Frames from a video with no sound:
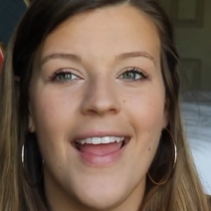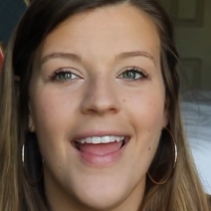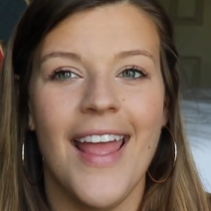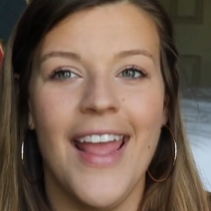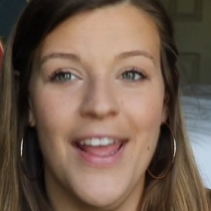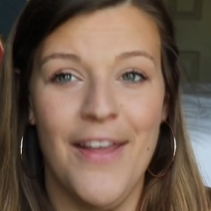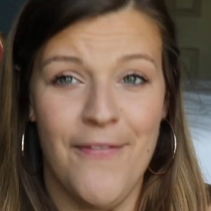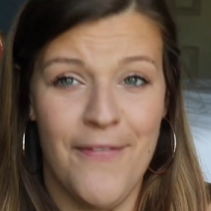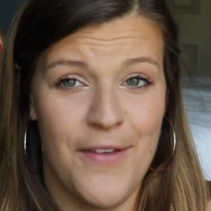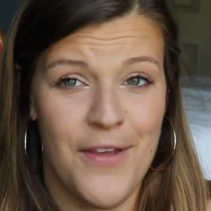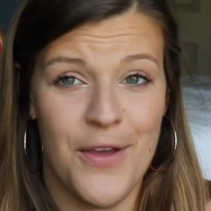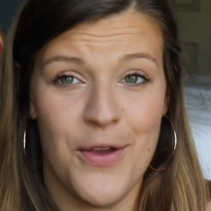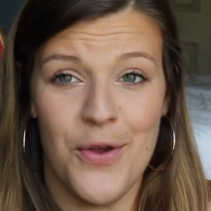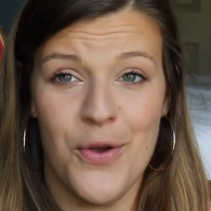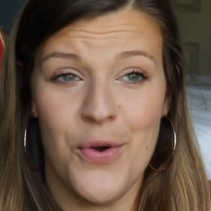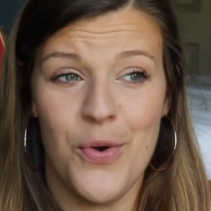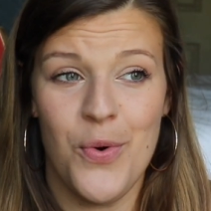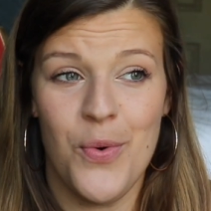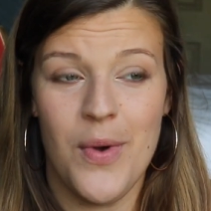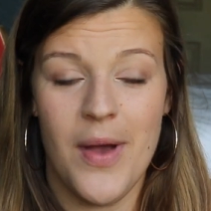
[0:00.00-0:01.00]
if
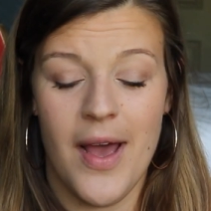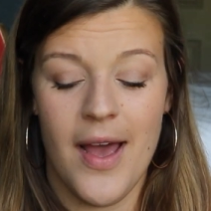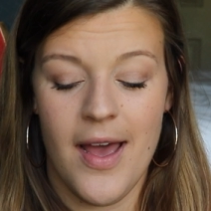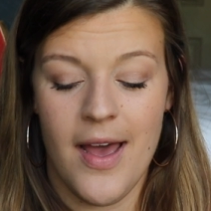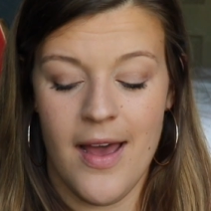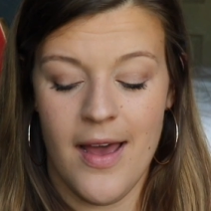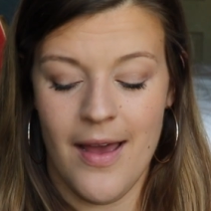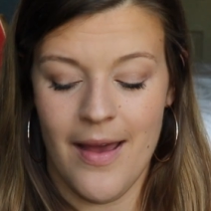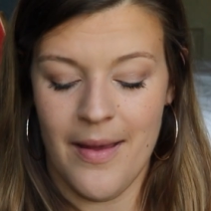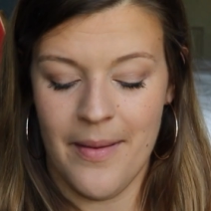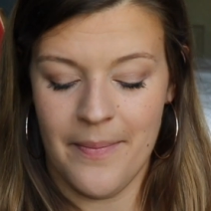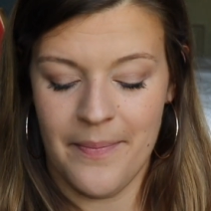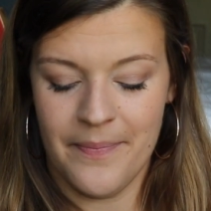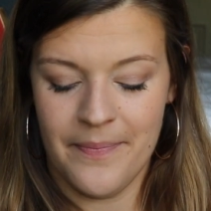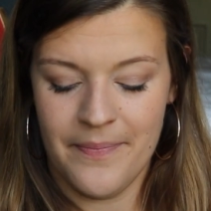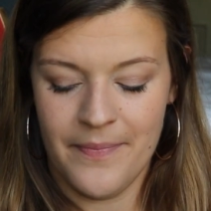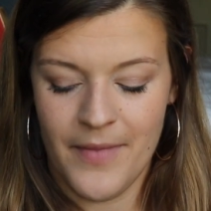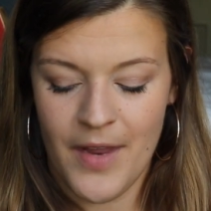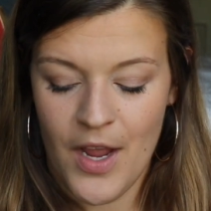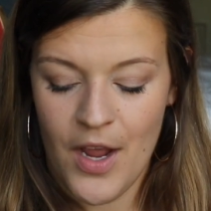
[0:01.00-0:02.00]
you
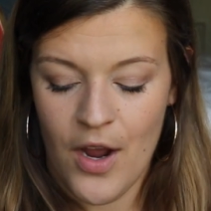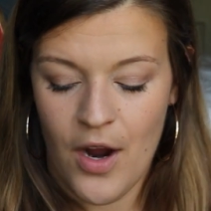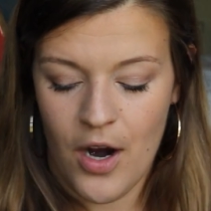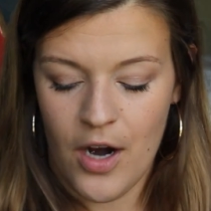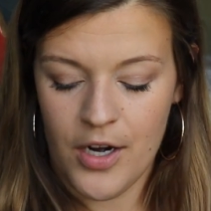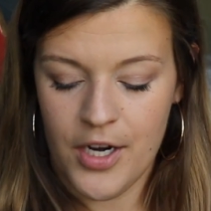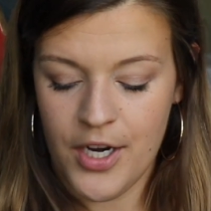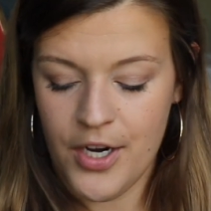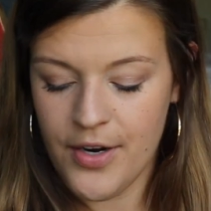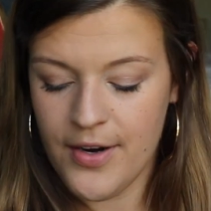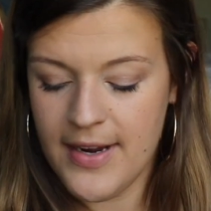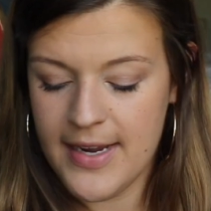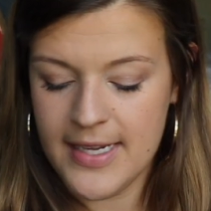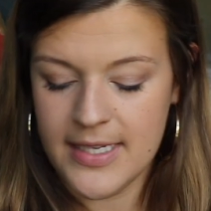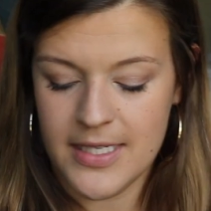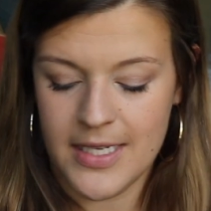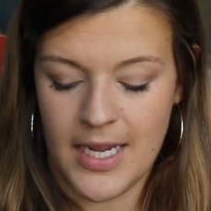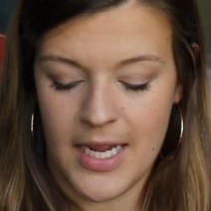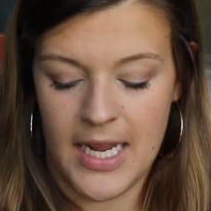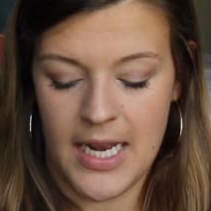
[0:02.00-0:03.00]
are
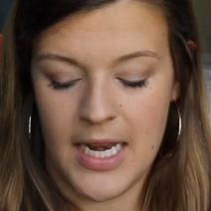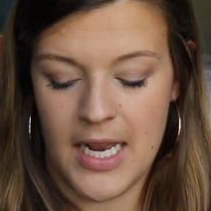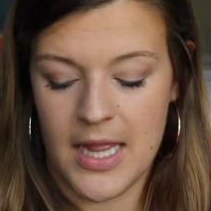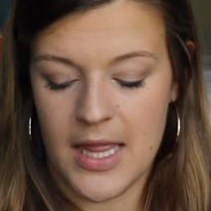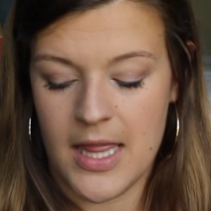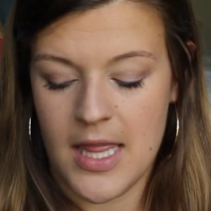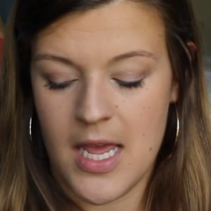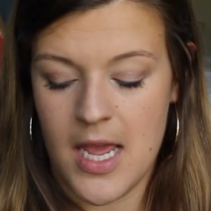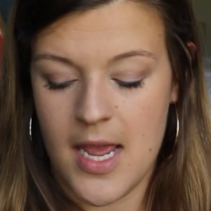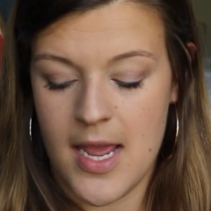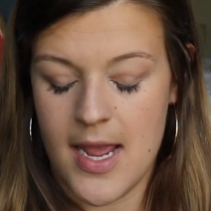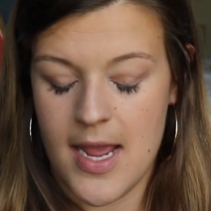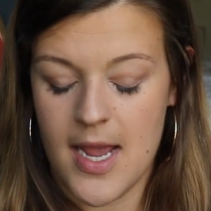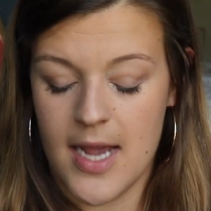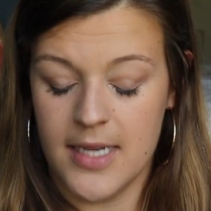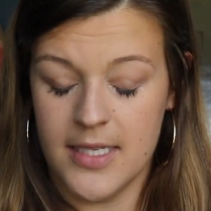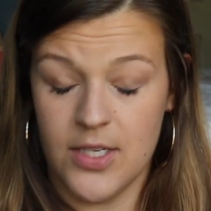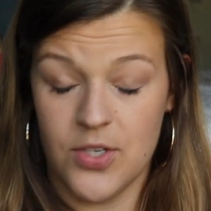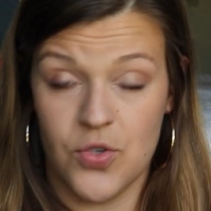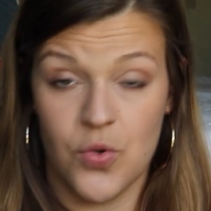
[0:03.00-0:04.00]
curious in the
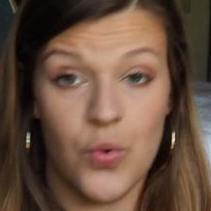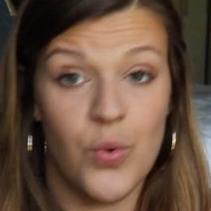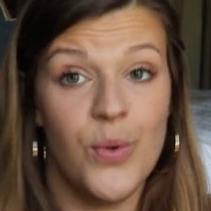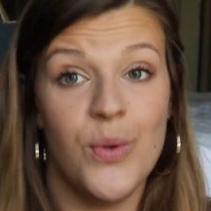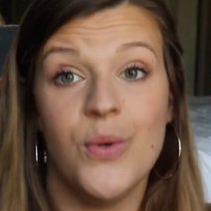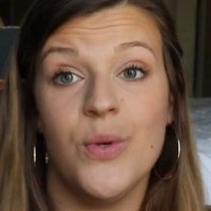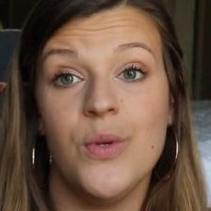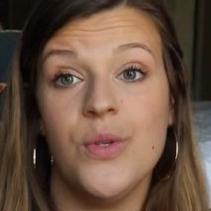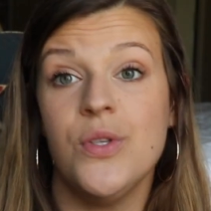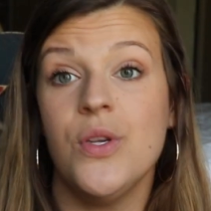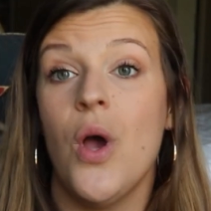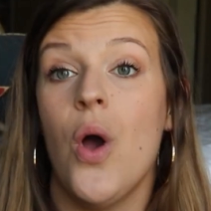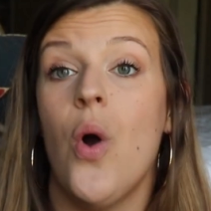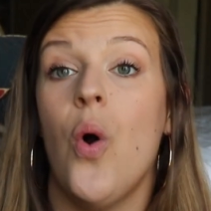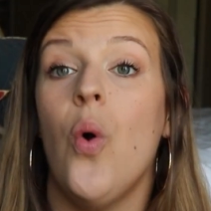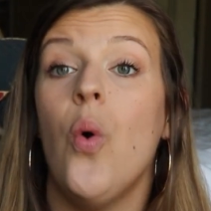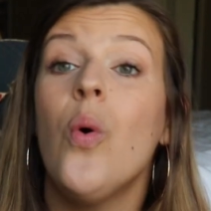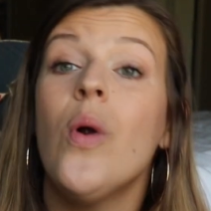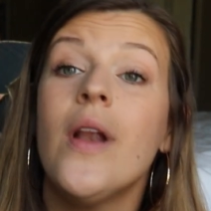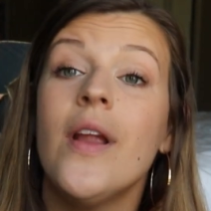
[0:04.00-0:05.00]
essential oils
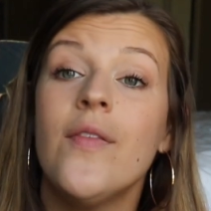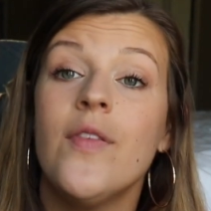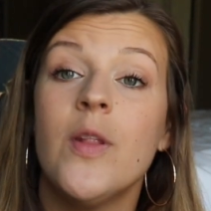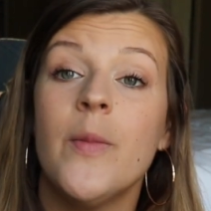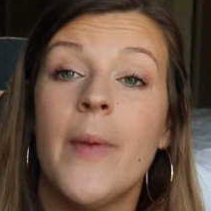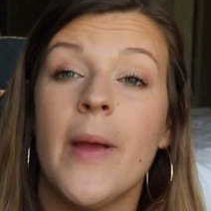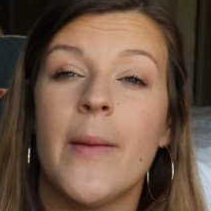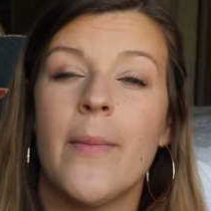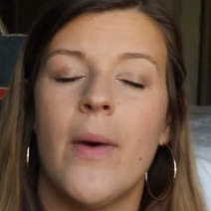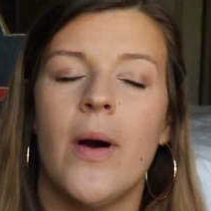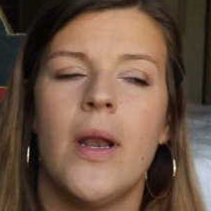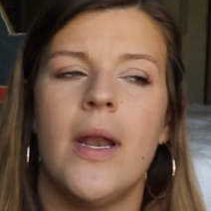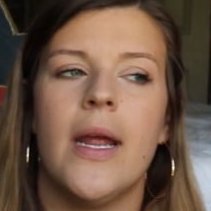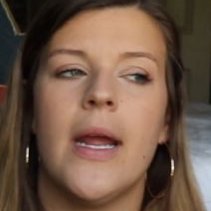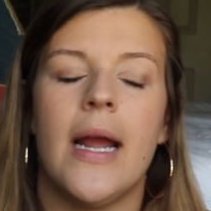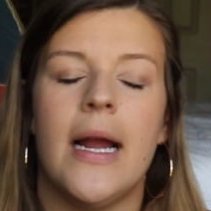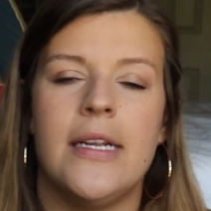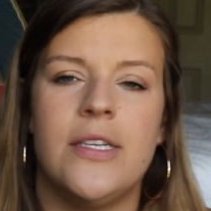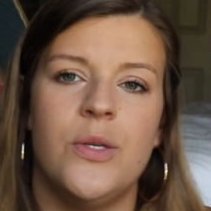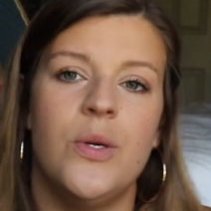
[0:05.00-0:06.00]
or even the
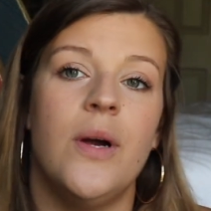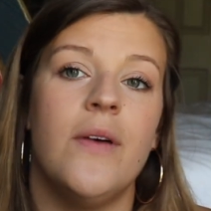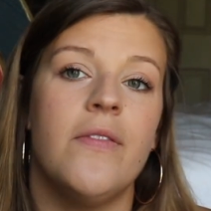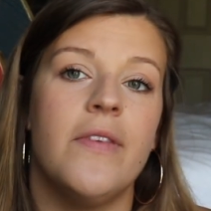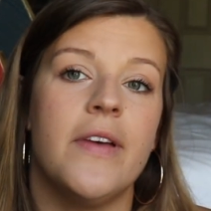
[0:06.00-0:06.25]
Picmonic, I do have